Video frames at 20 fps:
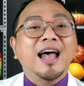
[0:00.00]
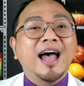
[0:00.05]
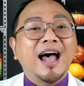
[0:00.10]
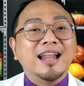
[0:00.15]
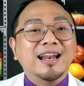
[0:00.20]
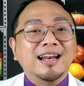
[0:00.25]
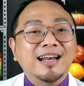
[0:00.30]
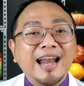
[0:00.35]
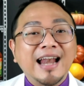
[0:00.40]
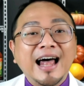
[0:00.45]

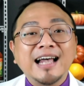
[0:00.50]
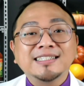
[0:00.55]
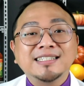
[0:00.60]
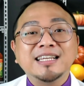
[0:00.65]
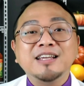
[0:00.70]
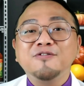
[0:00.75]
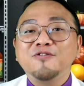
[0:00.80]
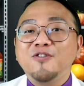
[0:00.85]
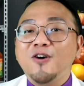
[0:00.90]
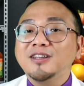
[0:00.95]
And
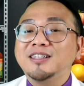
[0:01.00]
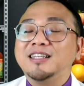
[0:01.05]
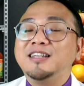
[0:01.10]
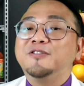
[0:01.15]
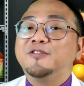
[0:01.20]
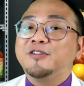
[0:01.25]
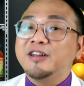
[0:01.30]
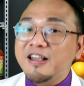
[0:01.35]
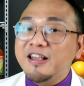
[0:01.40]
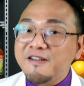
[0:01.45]
lastly, for
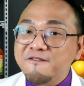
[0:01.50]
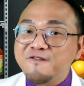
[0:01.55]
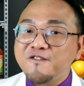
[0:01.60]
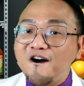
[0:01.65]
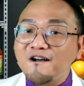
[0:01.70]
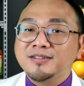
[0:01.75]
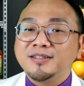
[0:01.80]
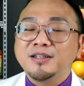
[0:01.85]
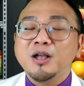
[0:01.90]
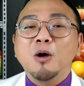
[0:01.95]
the
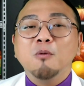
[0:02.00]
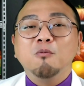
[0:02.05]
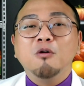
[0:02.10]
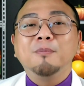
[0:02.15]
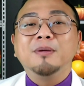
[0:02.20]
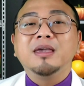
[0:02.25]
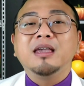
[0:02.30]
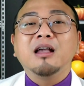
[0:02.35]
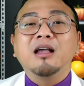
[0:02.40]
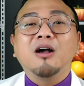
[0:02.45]
reinforce will
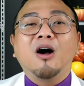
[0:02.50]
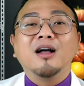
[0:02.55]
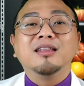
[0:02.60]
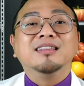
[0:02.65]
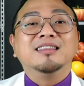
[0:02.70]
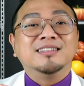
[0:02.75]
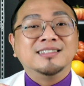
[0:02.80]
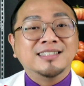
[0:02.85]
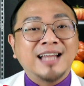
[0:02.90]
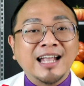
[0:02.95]
be
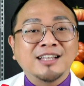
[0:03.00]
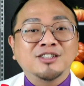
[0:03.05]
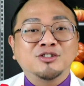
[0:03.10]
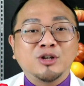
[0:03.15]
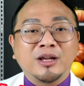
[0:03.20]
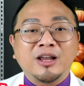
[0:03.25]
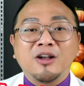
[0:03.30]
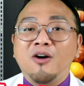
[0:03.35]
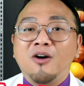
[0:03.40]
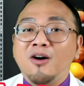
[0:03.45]
on
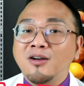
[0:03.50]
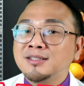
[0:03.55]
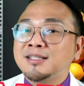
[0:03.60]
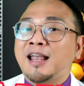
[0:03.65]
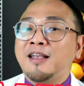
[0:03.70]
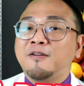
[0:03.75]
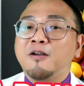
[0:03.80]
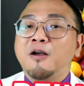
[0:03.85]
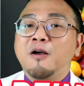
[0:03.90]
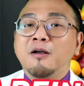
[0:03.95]
nitric
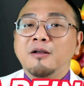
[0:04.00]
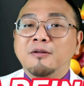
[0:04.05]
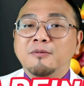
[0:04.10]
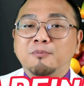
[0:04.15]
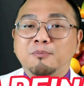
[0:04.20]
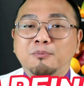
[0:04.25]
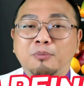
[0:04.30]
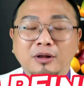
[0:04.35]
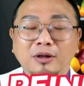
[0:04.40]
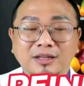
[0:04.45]
oxide
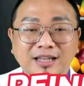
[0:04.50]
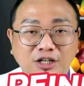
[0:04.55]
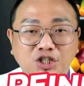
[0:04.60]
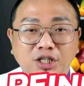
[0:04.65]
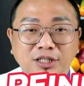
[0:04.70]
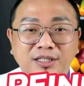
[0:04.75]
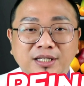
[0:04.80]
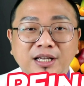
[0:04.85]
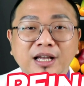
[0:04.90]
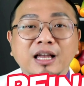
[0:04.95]

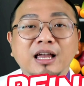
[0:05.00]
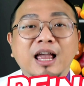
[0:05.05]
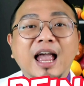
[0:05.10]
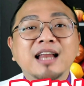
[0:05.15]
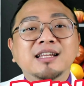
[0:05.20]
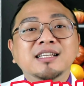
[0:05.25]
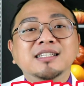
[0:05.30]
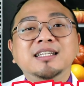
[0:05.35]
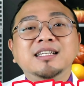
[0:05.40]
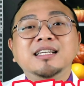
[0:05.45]
productions.
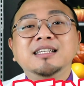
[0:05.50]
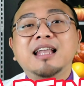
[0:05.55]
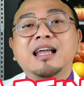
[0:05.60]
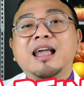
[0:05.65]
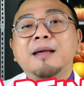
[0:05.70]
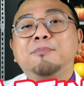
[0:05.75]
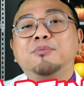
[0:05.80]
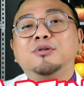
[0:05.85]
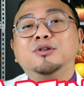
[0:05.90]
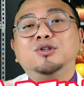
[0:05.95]
Anything that
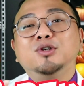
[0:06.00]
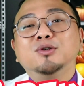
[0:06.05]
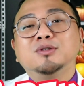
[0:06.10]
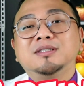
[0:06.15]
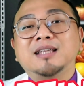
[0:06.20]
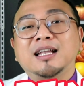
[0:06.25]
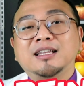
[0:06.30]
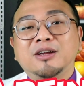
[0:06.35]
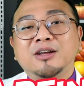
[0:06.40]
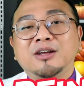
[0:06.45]
can produce
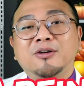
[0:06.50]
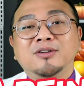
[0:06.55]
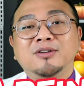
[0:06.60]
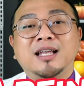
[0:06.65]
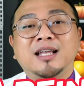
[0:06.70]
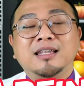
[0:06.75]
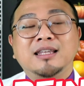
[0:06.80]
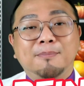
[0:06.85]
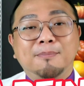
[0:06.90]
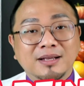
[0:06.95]
nitric
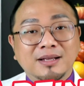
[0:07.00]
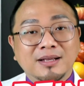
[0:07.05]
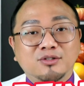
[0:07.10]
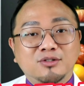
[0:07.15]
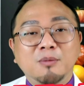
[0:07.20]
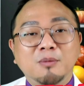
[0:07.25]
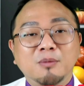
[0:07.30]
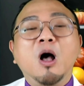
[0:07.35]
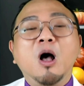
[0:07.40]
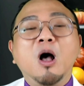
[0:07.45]
oxide in the
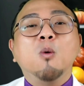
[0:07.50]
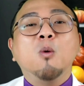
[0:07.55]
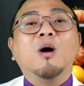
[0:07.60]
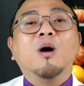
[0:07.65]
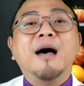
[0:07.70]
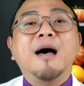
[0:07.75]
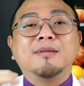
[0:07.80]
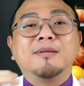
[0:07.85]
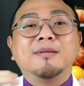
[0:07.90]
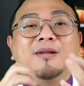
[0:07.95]
bloodstream will
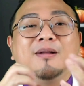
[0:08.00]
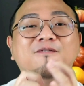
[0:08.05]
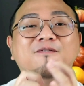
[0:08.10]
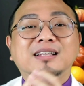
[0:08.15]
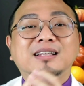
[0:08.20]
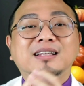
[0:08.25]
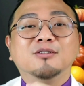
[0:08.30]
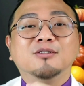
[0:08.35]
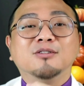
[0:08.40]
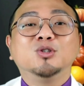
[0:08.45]
help the blood
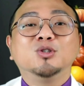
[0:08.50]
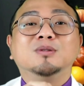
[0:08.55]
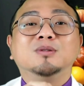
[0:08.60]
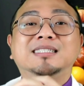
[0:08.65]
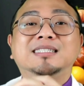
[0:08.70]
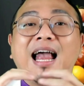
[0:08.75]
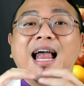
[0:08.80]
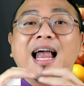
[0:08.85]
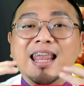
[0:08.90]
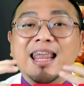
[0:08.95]
vessel to
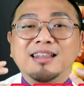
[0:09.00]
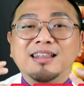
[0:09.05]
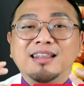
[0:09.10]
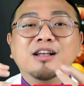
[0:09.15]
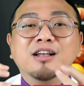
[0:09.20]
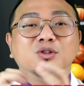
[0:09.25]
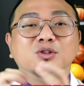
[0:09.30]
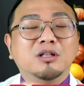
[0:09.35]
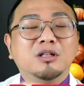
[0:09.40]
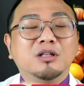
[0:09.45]
dilate.
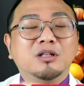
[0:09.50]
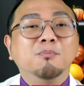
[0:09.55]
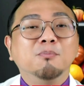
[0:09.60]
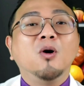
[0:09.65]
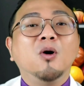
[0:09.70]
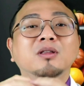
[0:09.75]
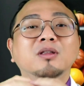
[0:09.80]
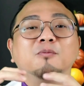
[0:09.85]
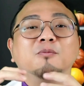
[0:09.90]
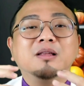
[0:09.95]
So the
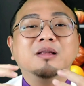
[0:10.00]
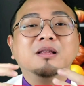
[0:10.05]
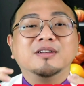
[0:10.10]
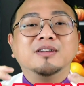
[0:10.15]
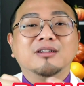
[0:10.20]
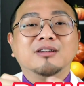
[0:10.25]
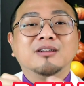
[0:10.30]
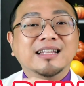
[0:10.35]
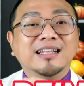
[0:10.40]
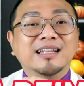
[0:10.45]
more the blood
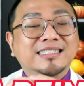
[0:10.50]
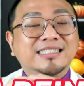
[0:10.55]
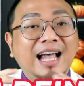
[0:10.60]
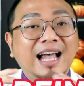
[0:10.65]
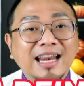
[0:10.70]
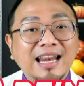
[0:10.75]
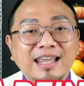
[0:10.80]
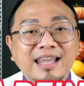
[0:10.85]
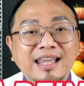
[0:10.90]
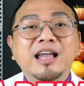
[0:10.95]
vessel can
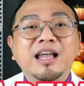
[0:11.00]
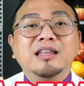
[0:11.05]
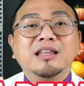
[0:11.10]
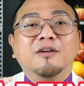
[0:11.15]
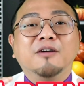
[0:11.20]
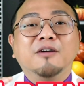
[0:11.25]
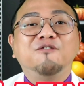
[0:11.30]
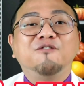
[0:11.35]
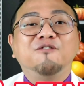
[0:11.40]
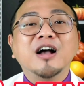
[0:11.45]
dilate,
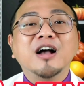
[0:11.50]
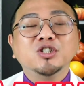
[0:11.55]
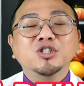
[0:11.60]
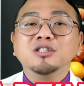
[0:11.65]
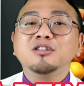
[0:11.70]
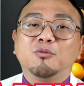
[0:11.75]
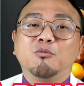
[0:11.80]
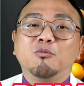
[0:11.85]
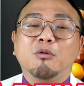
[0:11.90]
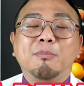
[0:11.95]
the
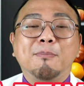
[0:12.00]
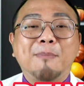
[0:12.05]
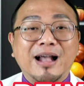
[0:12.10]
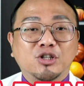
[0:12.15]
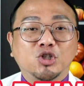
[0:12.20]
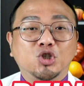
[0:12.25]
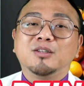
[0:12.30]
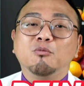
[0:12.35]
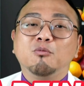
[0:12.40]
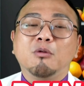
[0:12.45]
function of the blood
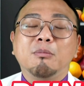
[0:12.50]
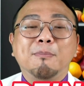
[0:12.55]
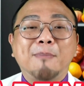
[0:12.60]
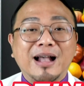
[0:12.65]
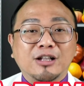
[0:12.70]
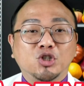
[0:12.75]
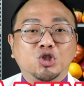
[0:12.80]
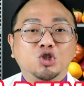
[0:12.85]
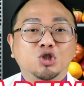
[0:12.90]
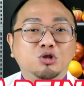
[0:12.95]
vessel will be
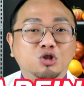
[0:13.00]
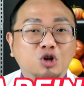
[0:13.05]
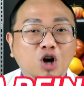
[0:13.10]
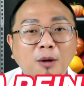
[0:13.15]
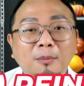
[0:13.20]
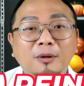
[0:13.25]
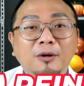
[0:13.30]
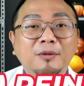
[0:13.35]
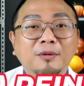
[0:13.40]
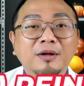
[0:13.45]
back to
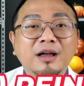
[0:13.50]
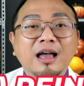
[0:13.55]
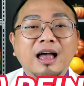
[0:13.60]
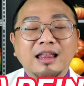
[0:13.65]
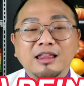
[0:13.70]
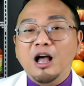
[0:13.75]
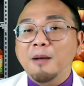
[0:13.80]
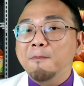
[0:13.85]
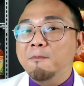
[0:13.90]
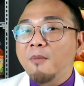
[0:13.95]
normal.
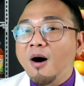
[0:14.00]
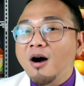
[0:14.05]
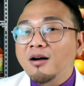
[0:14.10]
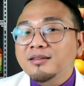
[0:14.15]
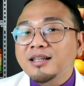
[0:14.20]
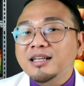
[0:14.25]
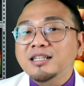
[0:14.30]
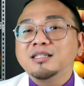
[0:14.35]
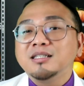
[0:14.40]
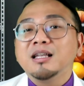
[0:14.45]
And
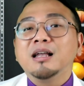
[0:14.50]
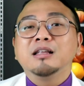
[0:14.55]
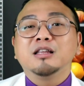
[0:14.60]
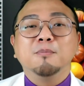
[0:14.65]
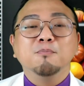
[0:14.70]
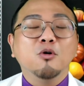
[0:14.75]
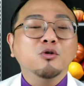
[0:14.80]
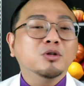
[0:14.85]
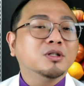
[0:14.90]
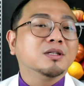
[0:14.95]
among these, the
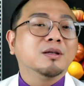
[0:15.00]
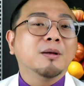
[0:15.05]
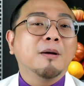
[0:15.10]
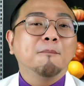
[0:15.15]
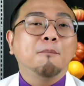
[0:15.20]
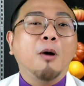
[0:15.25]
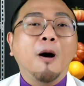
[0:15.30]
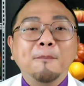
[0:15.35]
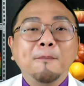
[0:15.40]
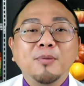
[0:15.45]
most
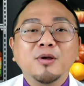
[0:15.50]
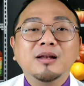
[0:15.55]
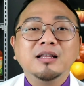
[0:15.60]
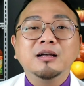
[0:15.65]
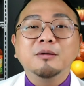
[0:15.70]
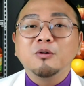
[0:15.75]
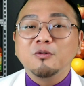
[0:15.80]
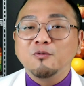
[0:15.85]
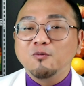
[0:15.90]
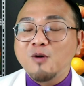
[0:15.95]

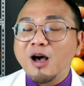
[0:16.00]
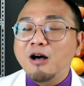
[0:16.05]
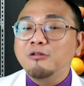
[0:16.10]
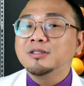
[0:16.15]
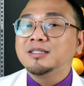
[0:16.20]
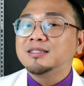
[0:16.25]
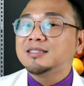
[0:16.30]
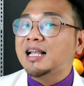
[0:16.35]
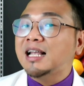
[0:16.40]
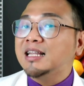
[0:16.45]
popular, well
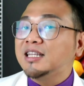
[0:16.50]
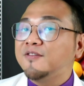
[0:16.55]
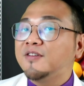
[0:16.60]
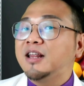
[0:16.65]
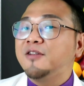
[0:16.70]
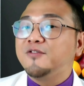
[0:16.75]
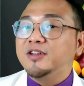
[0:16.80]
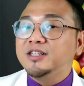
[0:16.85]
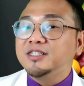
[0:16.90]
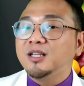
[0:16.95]

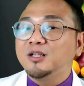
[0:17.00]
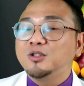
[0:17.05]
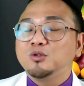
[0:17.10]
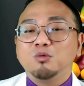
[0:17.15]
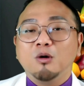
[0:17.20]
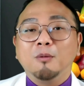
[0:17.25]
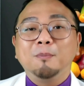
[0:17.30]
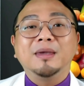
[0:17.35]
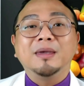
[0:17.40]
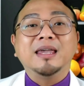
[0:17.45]
scientifically
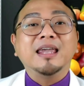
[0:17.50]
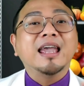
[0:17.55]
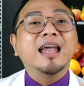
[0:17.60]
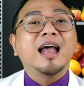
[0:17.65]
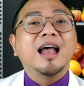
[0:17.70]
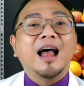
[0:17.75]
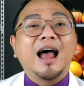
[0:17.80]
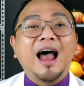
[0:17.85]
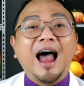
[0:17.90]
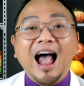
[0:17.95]
researched will be
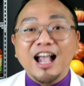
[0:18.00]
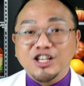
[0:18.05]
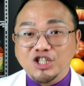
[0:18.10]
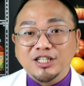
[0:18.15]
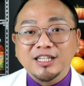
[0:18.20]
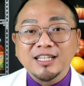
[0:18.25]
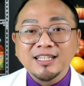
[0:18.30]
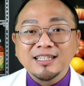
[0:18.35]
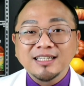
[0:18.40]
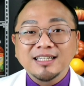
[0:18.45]

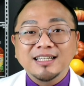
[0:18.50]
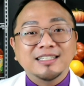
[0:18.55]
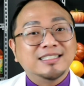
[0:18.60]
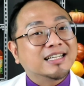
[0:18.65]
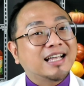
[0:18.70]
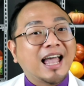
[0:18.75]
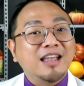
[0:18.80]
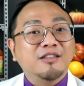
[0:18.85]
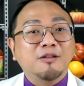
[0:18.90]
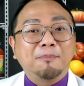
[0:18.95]
arginine. It's a
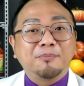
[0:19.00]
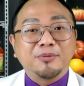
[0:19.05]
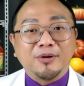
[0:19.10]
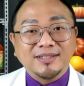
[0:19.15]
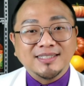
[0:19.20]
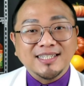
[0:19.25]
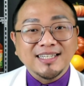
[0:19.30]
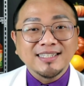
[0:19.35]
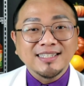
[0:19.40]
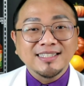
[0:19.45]
kind of
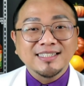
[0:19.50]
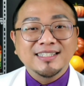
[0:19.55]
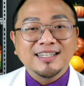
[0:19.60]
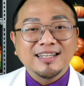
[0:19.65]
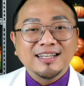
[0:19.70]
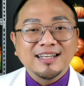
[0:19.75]
protein.